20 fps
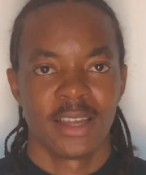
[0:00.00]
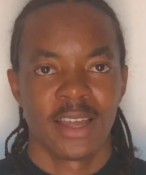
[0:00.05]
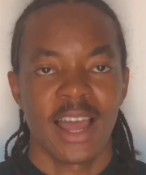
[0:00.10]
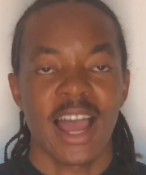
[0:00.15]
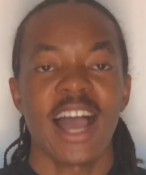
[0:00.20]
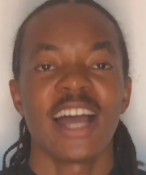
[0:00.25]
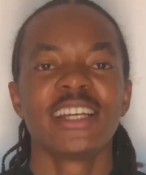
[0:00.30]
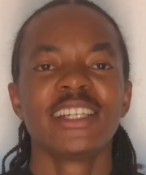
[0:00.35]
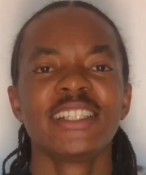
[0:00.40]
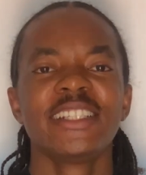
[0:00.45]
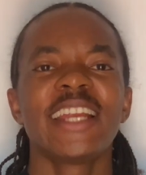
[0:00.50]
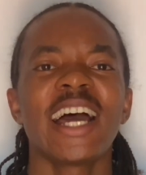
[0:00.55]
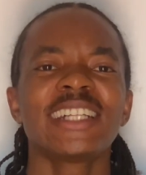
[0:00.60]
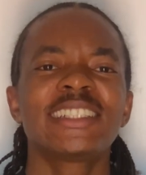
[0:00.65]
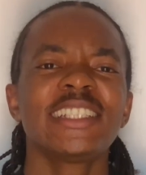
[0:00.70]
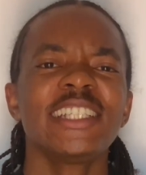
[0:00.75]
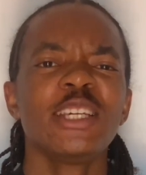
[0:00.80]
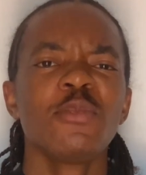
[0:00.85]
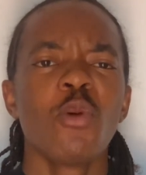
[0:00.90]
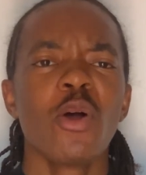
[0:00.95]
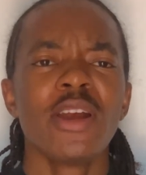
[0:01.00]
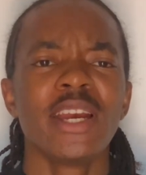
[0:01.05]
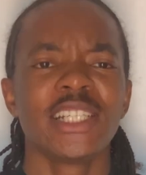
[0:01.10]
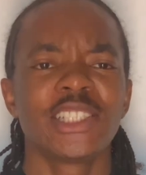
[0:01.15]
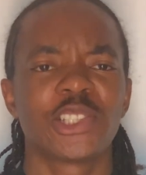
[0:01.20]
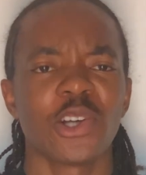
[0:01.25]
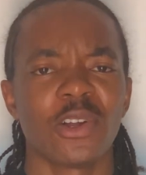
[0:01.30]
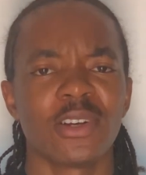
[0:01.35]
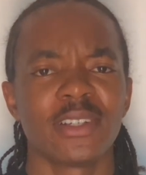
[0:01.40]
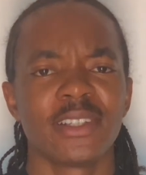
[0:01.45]
And in that Igbo
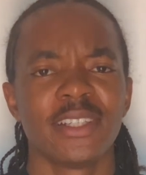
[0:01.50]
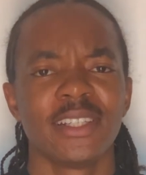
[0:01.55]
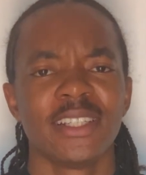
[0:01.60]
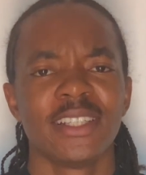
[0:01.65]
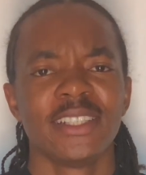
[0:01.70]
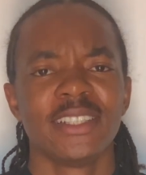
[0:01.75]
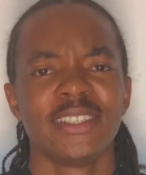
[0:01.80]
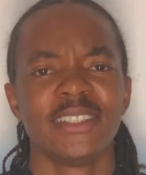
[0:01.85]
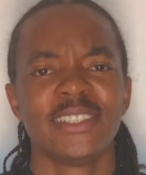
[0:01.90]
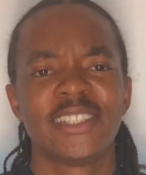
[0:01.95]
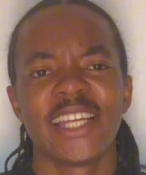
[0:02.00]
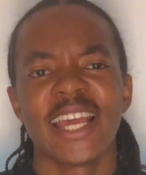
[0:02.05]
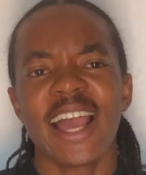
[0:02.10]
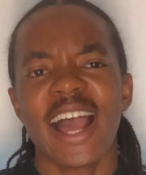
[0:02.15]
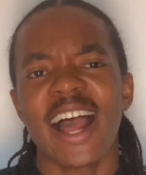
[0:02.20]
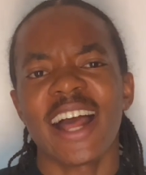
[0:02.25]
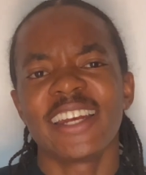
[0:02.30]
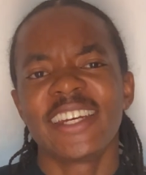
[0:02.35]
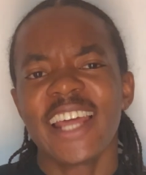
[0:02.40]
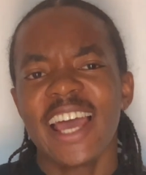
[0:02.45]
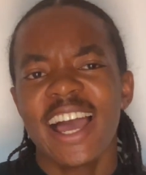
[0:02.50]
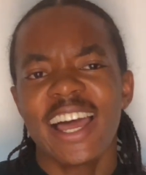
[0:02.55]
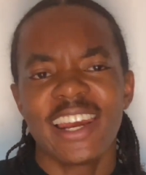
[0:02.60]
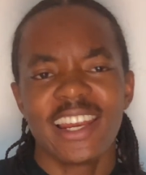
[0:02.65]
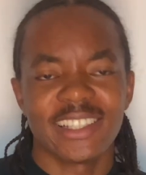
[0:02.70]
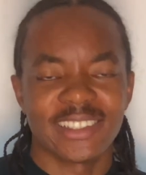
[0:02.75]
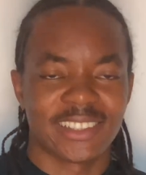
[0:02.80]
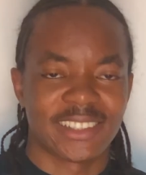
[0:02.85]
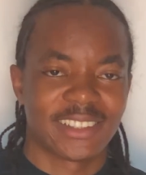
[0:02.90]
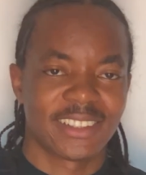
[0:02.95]
nation, there are
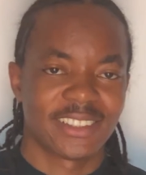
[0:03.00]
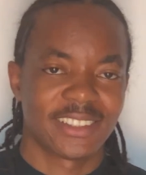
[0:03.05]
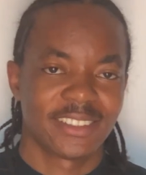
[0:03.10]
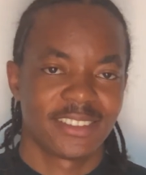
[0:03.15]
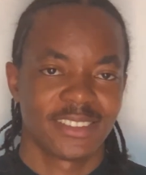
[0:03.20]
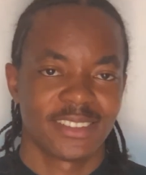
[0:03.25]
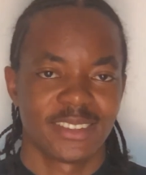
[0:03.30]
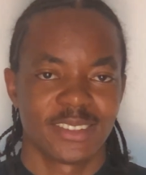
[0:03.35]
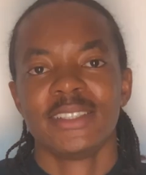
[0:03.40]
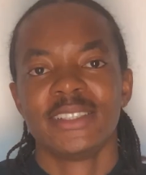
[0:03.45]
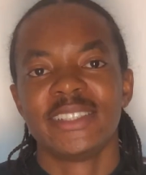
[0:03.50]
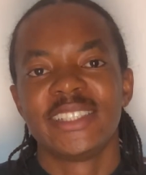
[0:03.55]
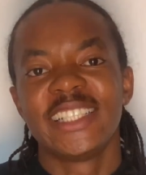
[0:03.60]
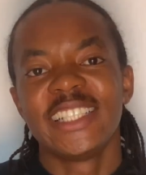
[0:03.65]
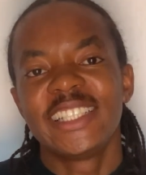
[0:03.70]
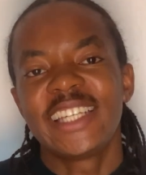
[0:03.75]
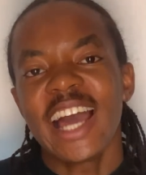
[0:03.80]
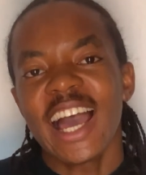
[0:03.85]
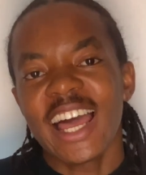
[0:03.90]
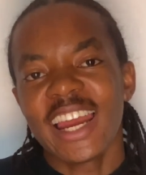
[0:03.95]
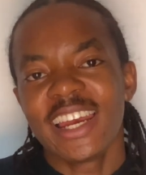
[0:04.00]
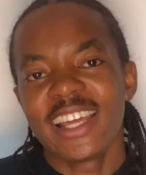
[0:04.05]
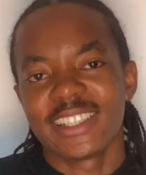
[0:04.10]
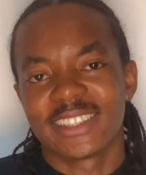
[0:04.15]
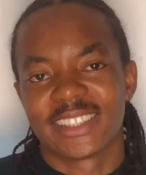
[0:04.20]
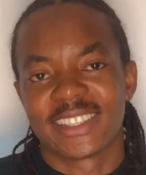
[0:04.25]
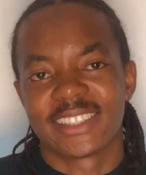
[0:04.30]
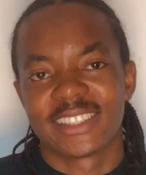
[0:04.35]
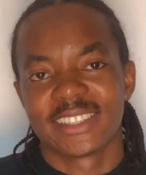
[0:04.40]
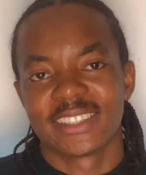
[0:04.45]
dialects. The
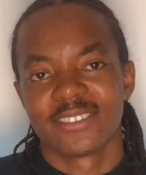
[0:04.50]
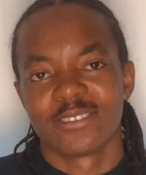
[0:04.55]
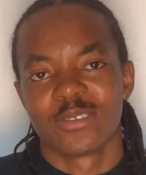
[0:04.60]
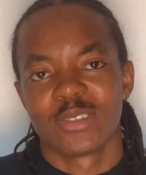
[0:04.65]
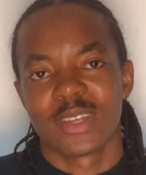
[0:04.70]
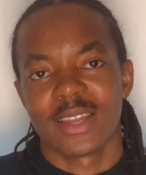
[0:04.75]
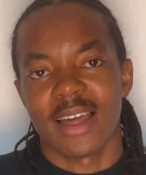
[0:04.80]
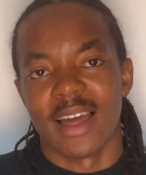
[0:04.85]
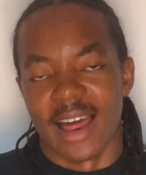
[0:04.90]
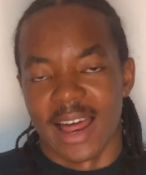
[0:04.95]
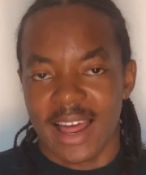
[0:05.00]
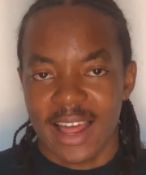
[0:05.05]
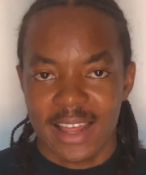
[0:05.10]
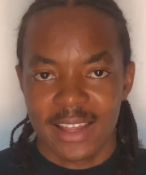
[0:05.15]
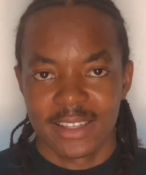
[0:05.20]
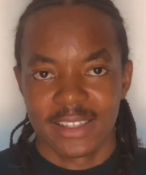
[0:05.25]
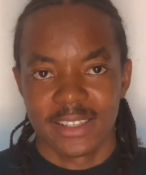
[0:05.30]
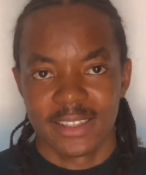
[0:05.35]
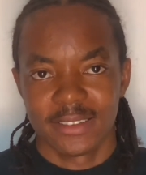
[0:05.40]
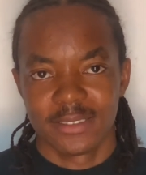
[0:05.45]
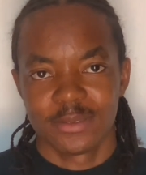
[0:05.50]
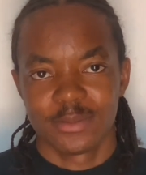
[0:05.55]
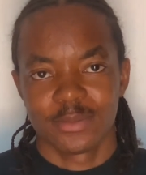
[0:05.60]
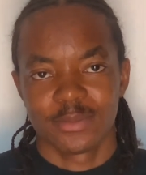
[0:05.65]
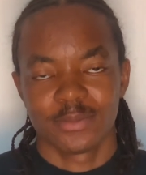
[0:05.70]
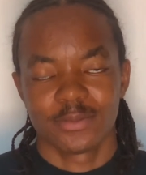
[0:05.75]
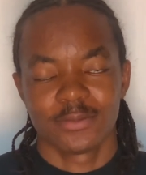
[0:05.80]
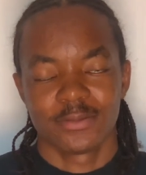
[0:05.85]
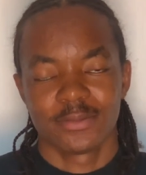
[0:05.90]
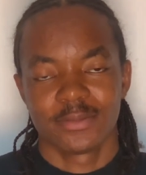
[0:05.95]
dialects are
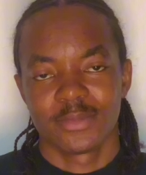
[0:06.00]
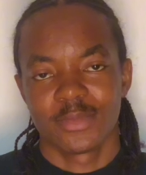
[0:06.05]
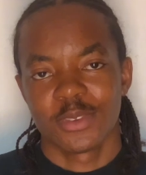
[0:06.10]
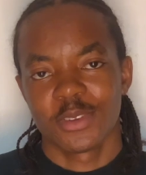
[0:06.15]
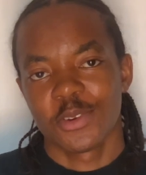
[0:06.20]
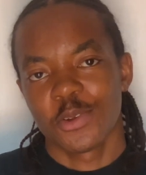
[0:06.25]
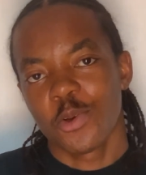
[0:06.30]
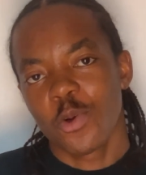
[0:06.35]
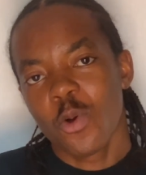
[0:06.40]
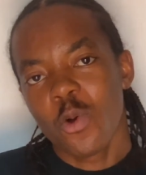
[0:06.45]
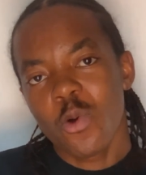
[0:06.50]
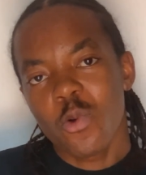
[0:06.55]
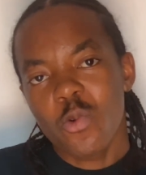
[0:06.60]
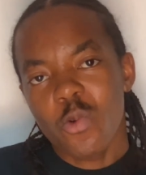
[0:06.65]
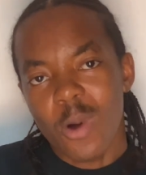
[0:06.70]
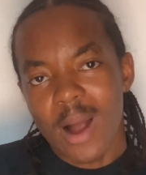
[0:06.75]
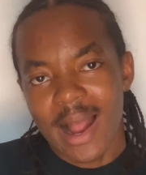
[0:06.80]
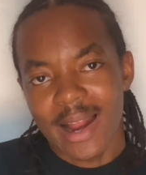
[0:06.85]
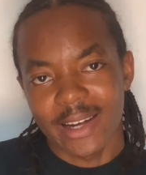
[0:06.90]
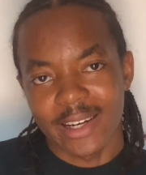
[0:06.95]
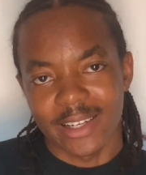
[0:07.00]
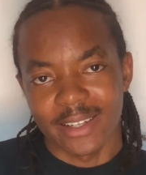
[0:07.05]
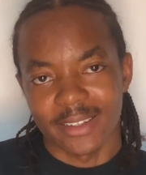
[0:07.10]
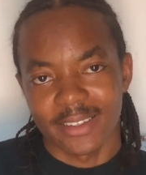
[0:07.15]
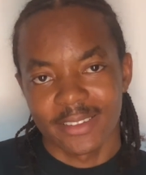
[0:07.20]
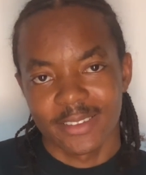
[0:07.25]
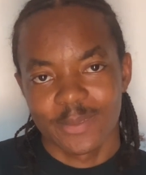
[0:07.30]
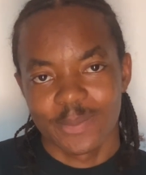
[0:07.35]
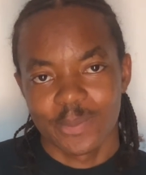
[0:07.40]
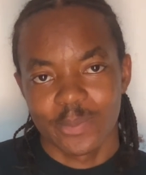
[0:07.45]
Ukwuani,
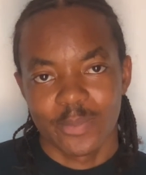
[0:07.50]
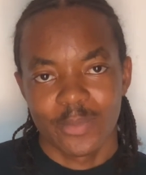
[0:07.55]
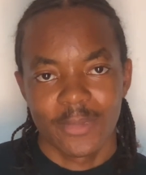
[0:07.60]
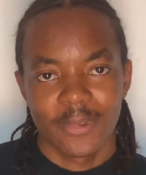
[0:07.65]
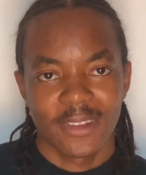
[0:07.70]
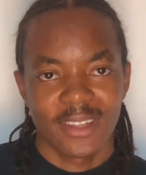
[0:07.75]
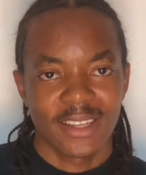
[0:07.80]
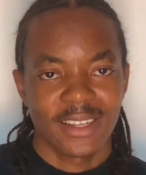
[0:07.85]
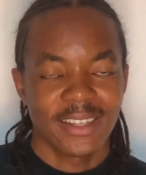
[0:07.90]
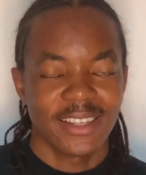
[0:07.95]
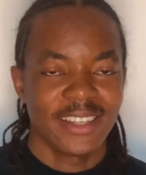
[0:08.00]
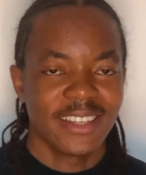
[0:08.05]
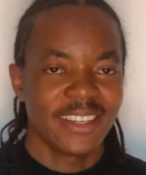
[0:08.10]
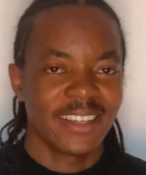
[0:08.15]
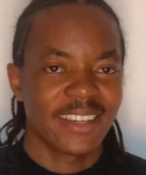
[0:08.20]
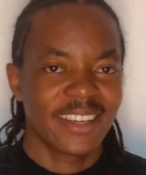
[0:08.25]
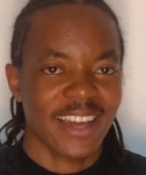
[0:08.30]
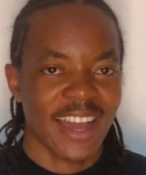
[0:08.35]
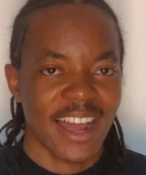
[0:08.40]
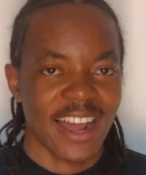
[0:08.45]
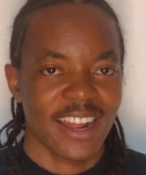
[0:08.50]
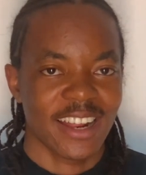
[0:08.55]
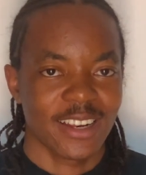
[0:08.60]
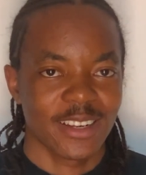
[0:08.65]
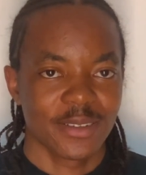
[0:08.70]
Eka,